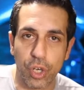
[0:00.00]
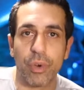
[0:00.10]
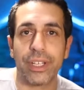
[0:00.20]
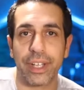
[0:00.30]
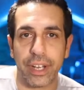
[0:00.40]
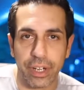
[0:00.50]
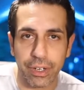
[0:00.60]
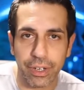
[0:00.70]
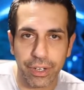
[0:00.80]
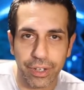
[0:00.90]
in
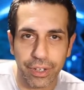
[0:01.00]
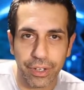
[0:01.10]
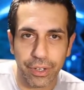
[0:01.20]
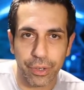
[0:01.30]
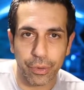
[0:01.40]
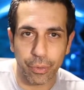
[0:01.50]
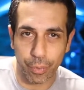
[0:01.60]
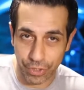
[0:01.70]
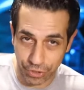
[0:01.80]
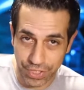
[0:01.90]
there
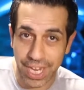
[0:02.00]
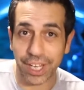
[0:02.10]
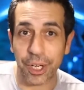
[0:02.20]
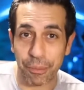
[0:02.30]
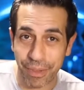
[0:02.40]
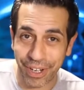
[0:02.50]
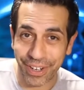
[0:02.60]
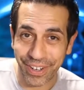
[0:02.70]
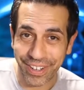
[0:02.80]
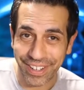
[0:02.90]
when you're taking them
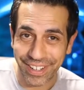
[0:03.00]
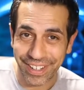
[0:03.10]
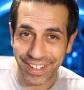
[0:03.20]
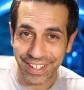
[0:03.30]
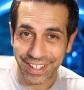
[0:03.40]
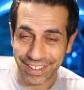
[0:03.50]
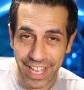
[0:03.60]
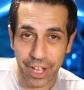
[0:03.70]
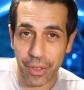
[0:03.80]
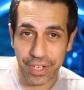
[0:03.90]
there.
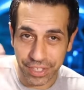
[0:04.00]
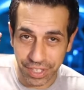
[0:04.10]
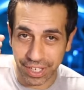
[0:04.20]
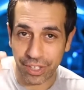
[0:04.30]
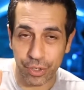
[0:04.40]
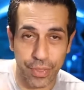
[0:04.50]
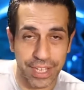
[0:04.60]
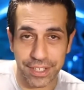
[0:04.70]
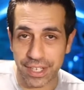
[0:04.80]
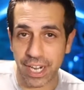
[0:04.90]
Now it's going to kill that
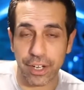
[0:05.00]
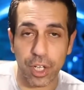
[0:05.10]
desire to go